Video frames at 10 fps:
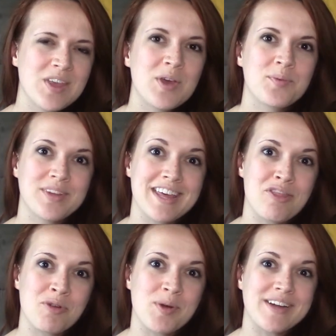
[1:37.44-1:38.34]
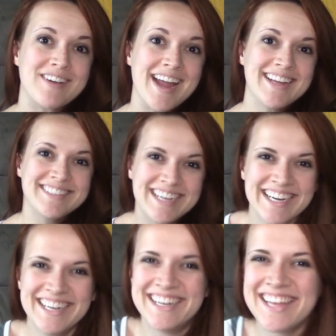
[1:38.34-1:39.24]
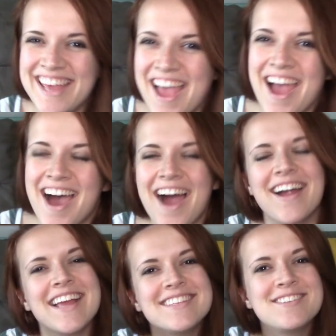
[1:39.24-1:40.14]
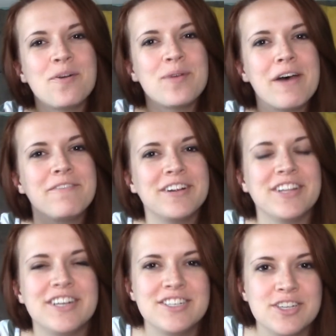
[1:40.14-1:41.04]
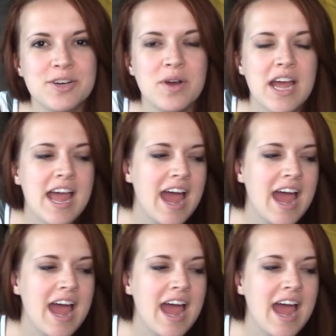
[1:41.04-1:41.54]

We'll get through it, right? All right, so without further ado,